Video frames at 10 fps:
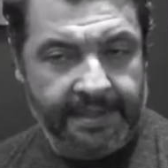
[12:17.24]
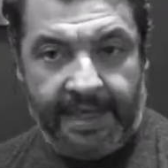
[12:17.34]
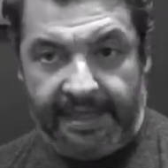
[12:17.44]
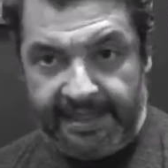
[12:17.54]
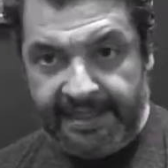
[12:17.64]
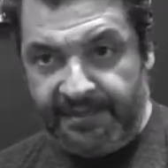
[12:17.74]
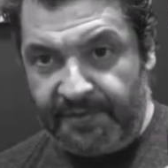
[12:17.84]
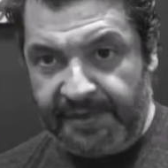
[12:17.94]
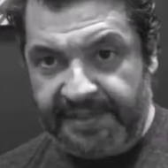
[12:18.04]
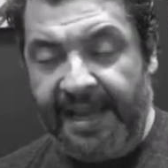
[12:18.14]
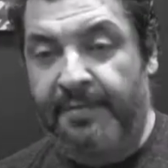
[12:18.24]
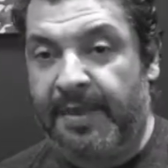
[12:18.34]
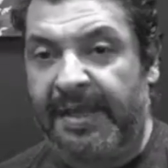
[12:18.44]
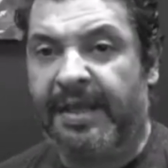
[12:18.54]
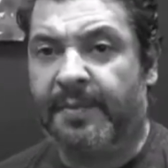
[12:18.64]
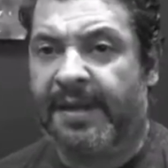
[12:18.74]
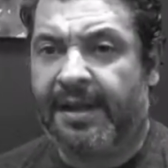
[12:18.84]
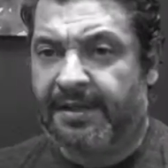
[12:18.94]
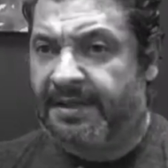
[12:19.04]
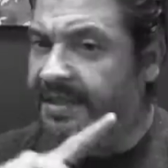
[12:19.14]
at least for the time being, but
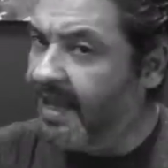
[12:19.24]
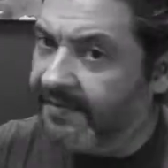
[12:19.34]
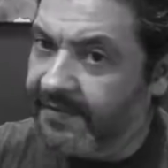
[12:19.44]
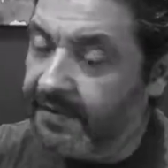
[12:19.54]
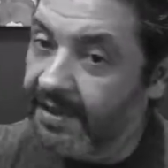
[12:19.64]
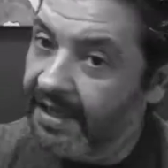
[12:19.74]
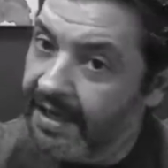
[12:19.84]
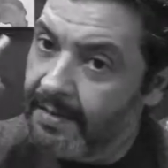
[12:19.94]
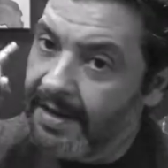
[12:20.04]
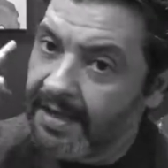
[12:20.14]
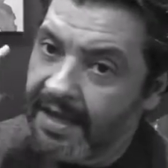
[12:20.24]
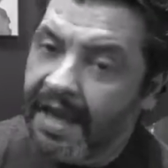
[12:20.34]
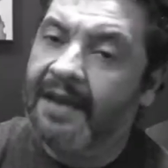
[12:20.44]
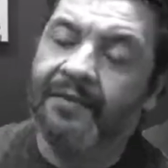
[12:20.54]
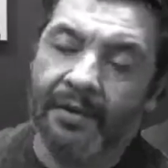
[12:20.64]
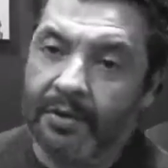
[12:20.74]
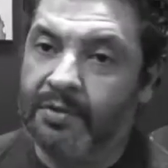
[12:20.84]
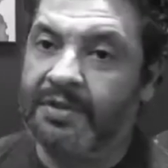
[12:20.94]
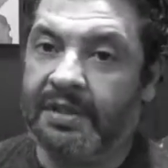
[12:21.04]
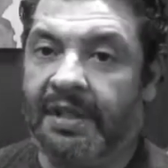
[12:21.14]
I'll never, and I mean ever,
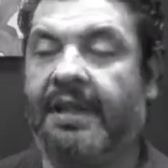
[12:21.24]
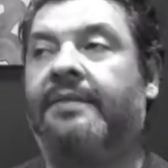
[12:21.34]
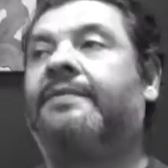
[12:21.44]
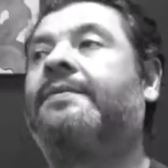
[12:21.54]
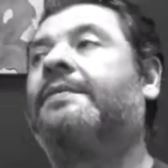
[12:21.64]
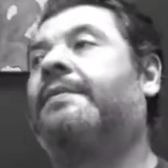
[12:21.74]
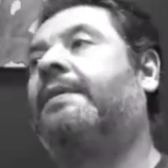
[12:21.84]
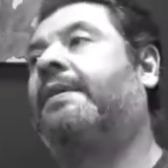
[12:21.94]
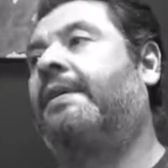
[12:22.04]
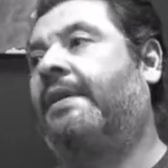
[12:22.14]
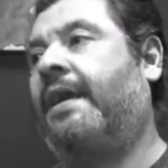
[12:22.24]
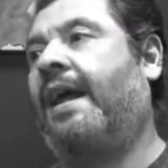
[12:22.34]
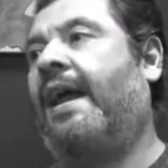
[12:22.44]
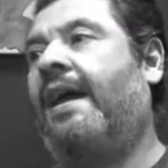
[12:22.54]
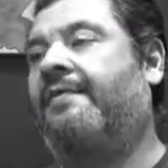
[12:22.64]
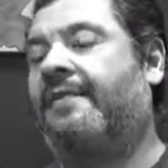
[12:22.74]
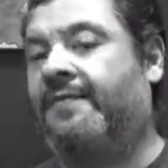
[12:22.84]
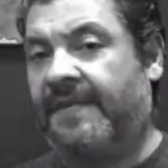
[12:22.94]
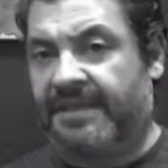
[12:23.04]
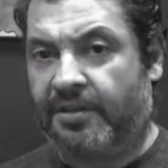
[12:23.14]
lose the love that I have for
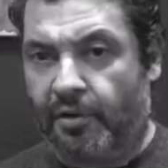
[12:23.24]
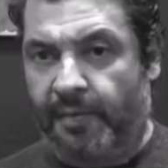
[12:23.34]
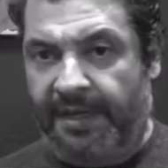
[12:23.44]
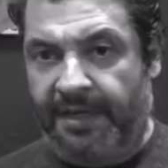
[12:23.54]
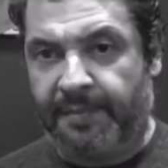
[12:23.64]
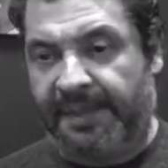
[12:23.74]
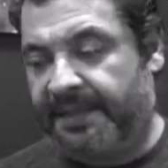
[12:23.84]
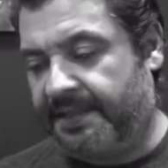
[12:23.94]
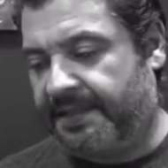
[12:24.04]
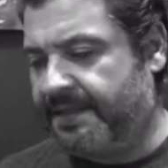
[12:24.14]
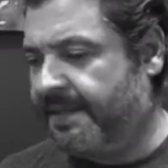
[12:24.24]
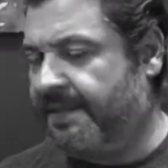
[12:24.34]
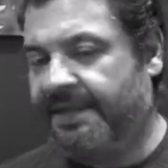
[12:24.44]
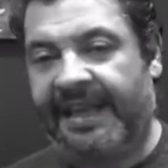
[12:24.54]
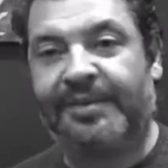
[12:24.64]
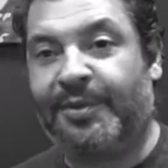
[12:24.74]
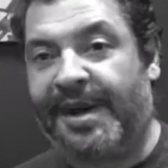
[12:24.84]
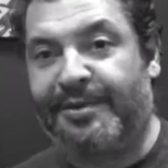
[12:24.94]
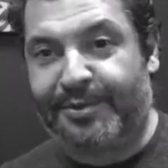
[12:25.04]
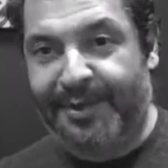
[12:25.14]
physical media because that's what
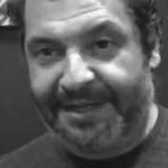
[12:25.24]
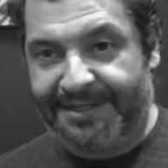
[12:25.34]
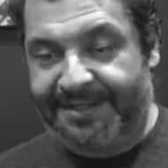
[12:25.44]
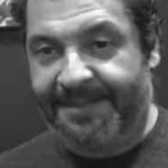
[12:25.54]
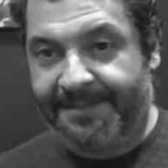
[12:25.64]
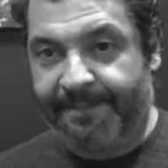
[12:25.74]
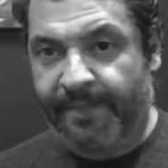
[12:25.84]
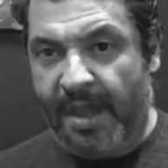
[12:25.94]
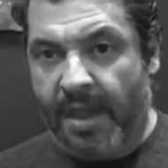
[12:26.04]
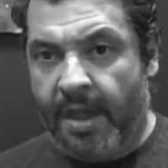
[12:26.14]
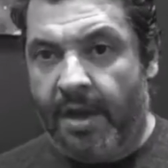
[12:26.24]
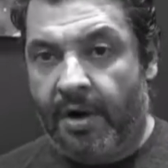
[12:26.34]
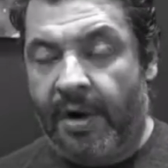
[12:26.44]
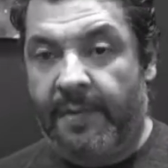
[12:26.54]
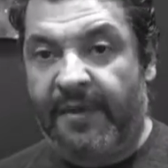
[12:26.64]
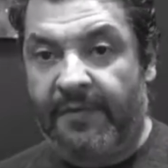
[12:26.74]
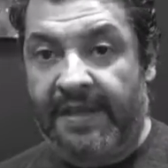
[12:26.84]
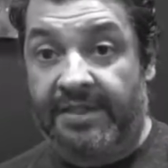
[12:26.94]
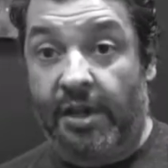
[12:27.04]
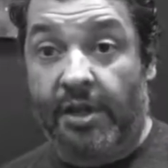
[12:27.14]
I was raised on. Alright my
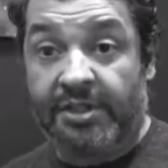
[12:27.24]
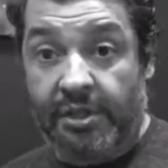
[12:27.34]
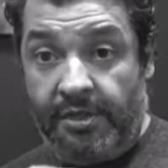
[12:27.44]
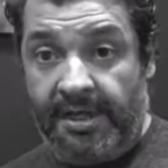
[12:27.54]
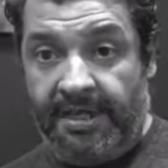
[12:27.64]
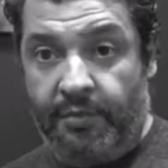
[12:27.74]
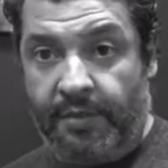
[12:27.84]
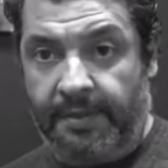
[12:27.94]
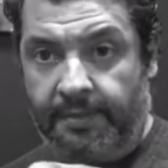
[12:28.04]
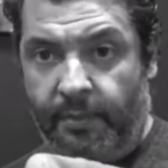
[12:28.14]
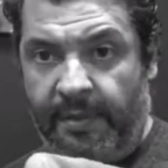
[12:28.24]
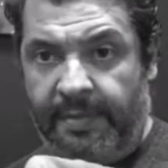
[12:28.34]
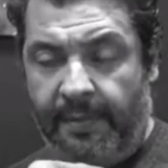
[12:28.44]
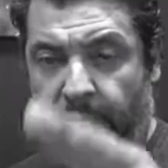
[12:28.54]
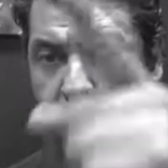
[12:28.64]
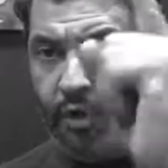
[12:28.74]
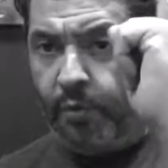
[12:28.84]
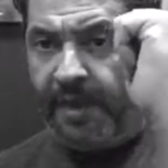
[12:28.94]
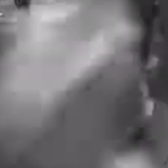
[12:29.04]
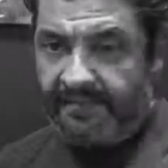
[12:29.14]
friends, I'll see you on the next one. Remember,
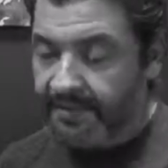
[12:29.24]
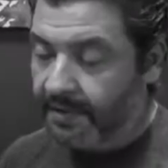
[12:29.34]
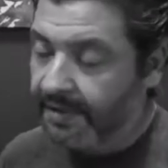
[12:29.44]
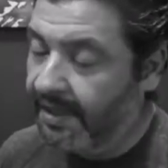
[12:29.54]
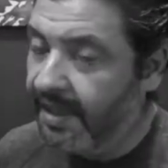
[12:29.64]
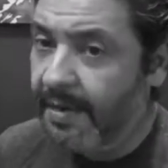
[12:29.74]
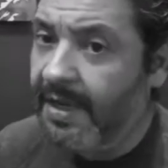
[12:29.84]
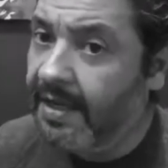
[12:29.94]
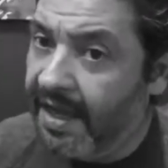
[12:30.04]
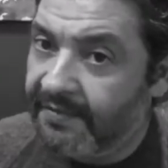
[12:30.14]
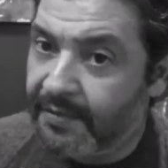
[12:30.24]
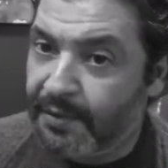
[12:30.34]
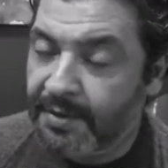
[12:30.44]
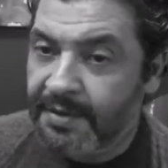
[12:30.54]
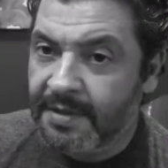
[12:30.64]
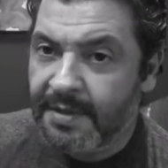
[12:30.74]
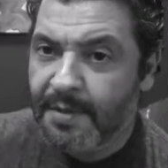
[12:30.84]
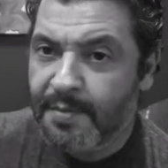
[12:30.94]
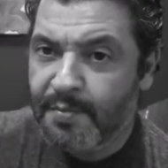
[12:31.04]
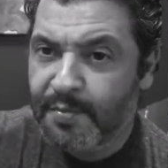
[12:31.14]
don't ever, and I mean ever,
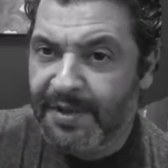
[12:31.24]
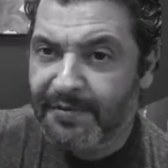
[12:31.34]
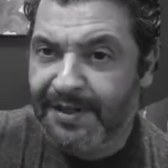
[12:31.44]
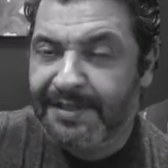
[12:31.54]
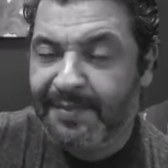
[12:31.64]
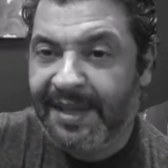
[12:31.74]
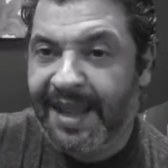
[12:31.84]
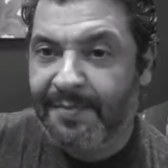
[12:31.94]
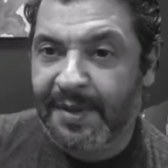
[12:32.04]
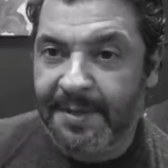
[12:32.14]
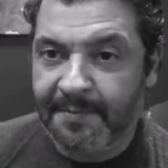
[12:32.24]
be afraid to be happy.